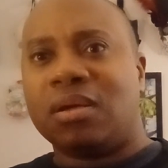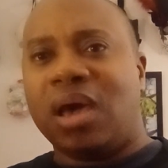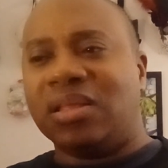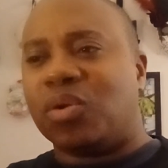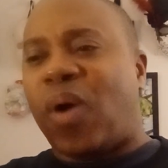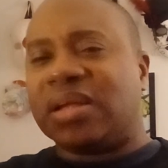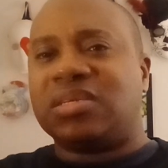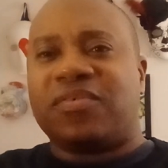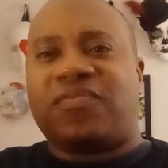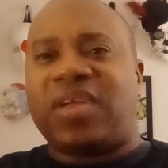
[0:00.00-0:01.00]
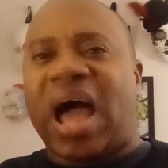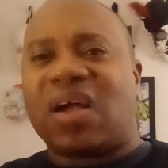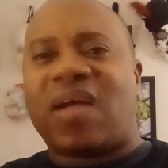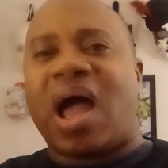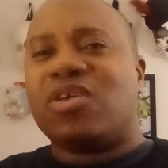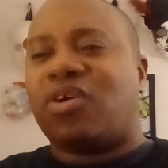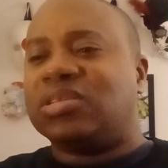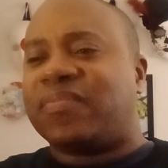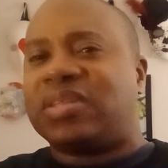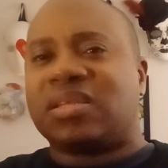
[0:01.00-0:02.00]
And then watching them fly around, use all the
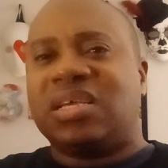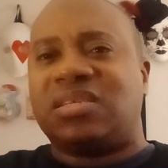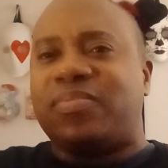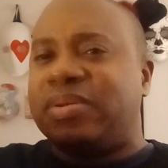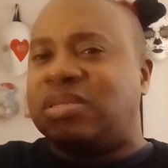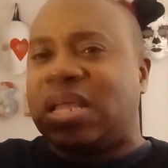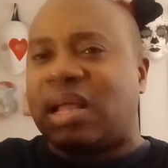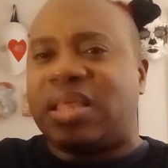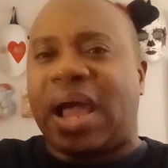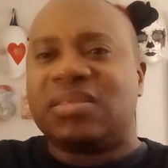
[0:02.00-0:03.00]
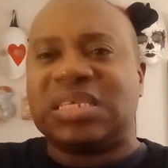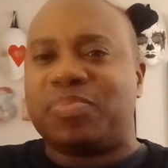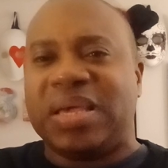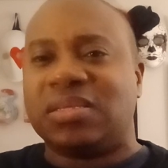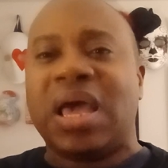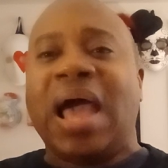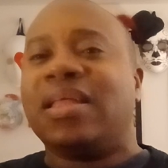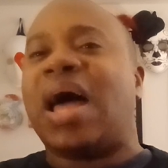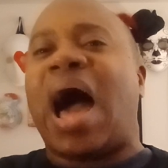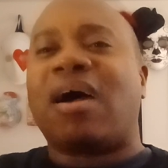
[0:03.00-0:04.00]
different techniques to take out this beast. And
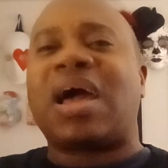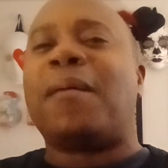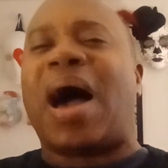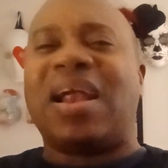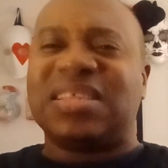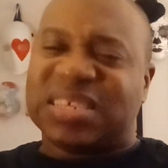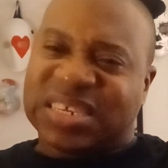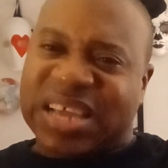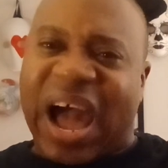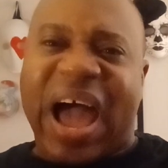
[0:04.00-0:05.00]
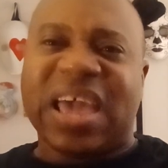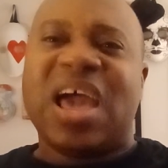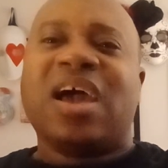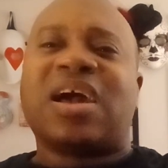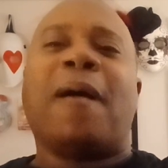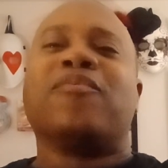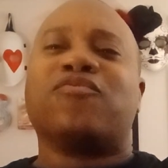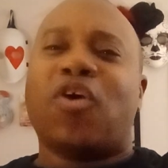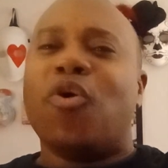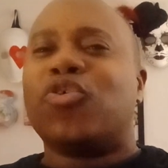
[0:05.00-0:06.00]
then out of the sky comes
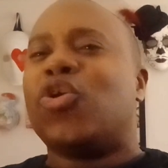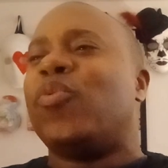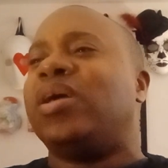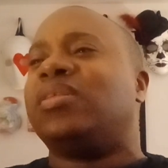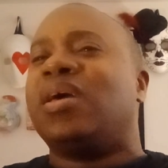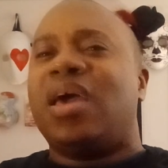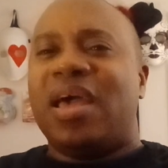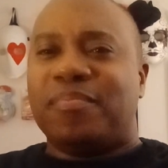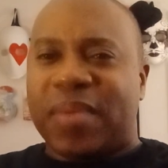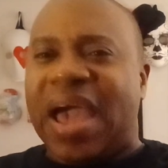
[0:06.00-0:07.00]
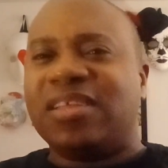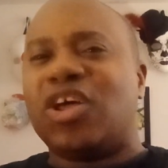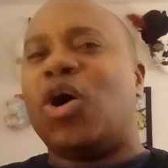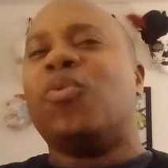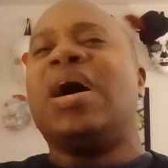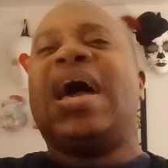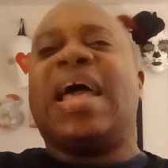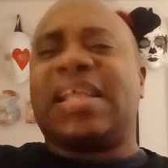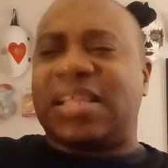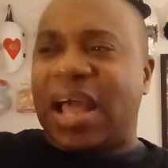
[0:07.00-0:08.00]
Grogu and Mando
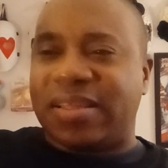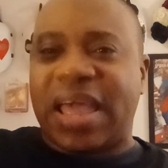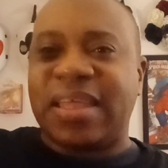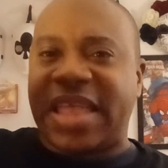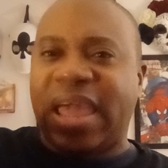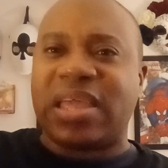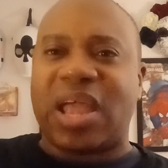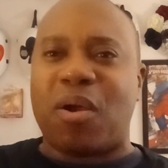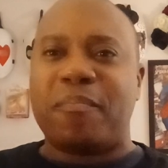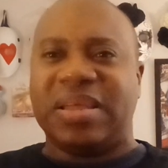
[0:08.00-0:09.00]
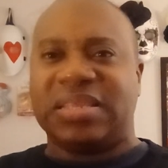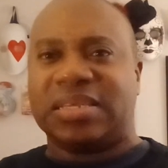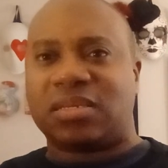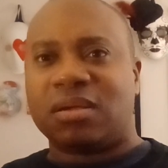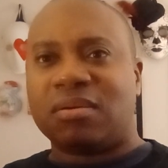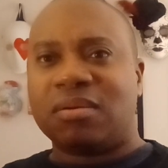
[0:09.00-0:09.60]
taking care of business.